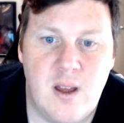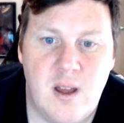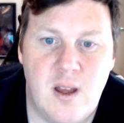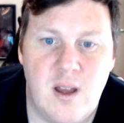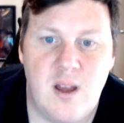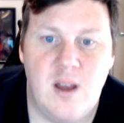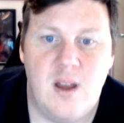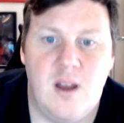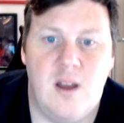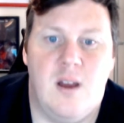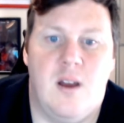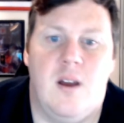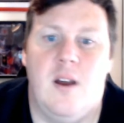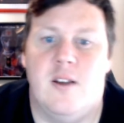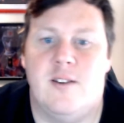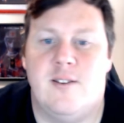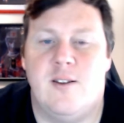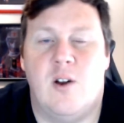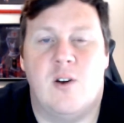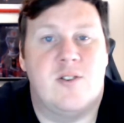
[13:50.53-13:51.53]

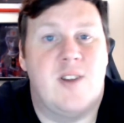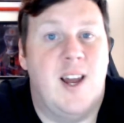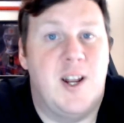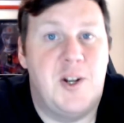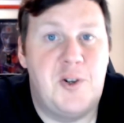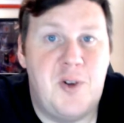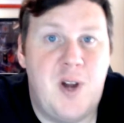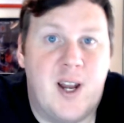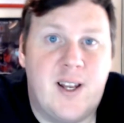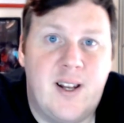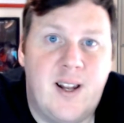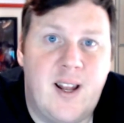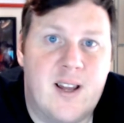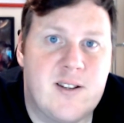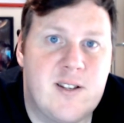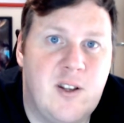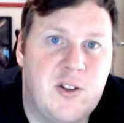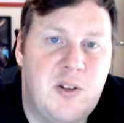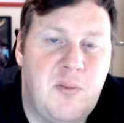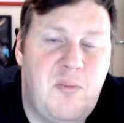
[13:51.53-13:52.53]
As long as head tracking that's
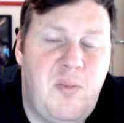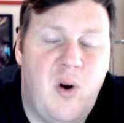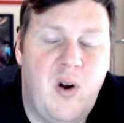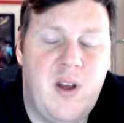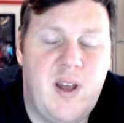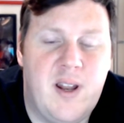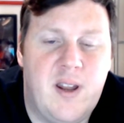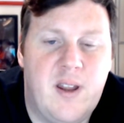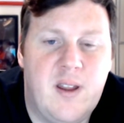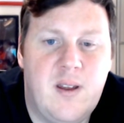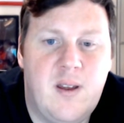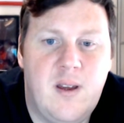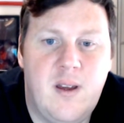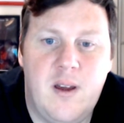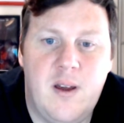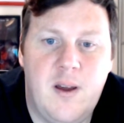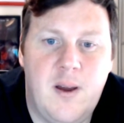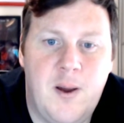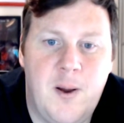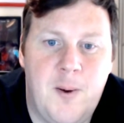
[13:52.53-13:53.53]
still supported.
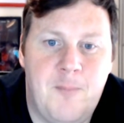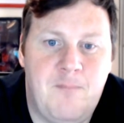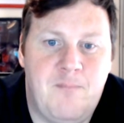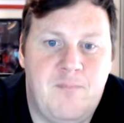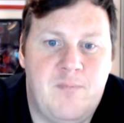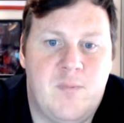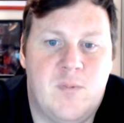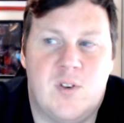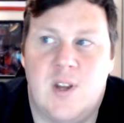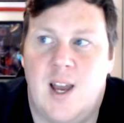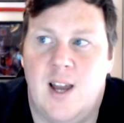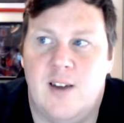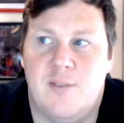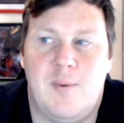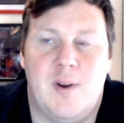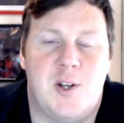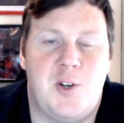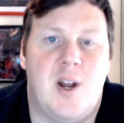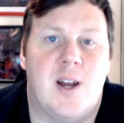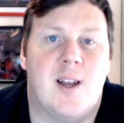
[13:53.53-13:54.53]
So I have
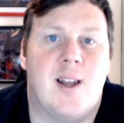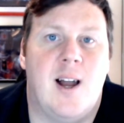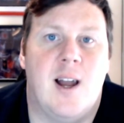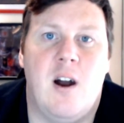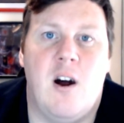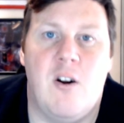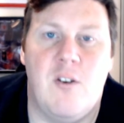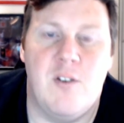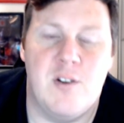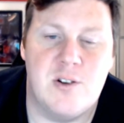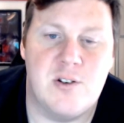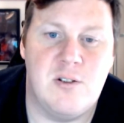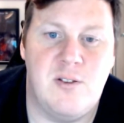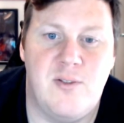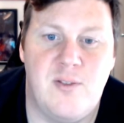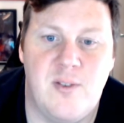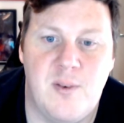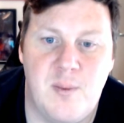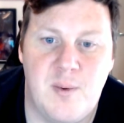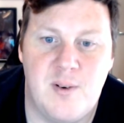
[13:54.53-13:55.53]
my track IR and stuff
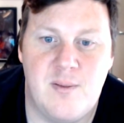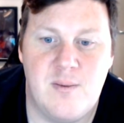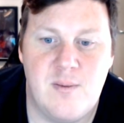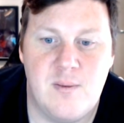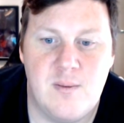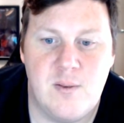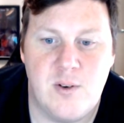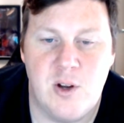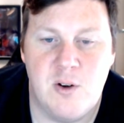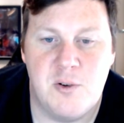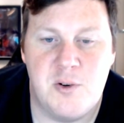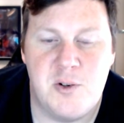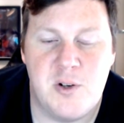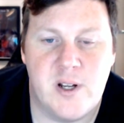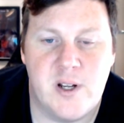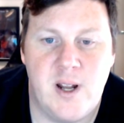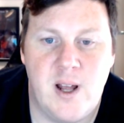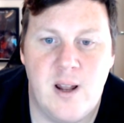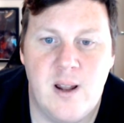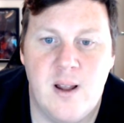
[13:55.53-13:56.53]
for my Euro
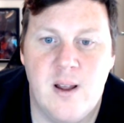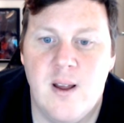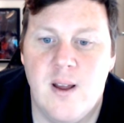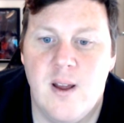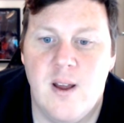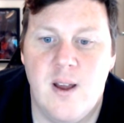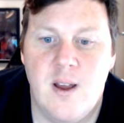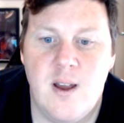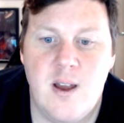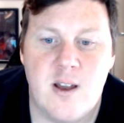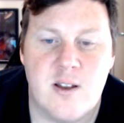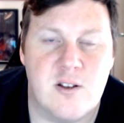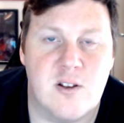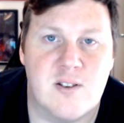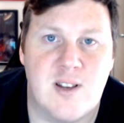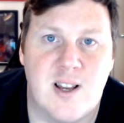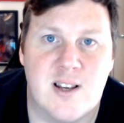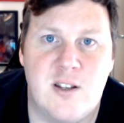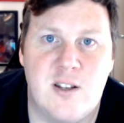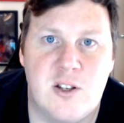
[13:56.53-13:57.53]
truck and that. As long
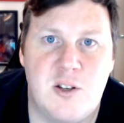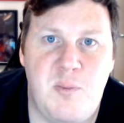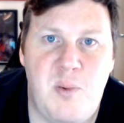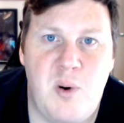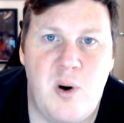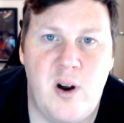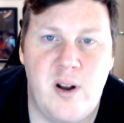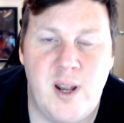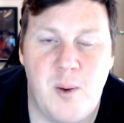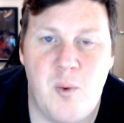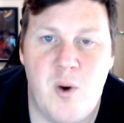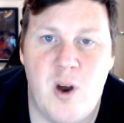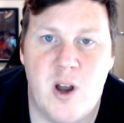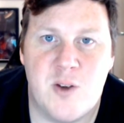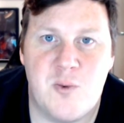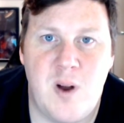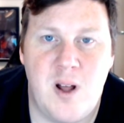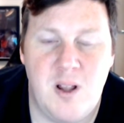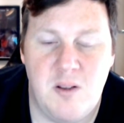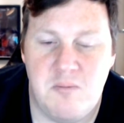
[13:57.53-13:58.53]
as that's still supported and it
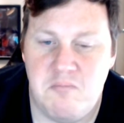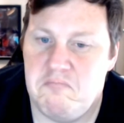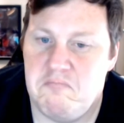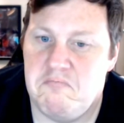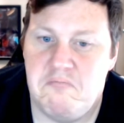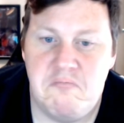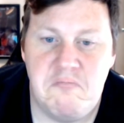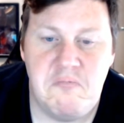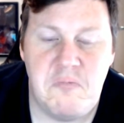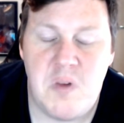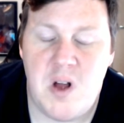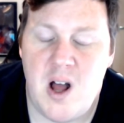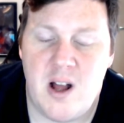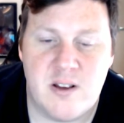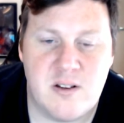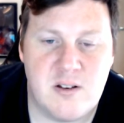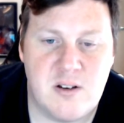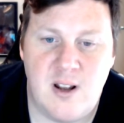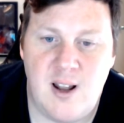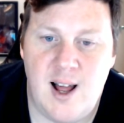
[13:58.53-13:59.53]
works well,
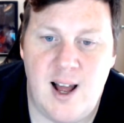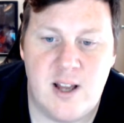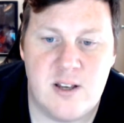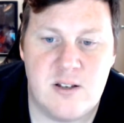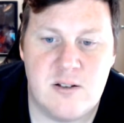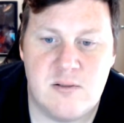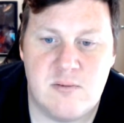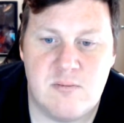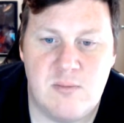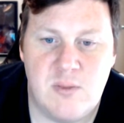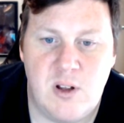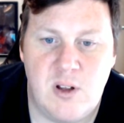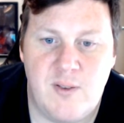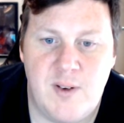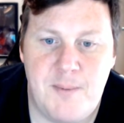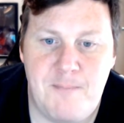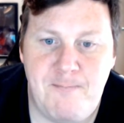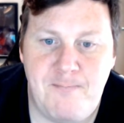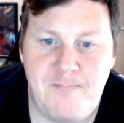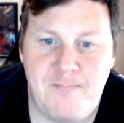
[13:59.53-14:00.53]
that's class, love it.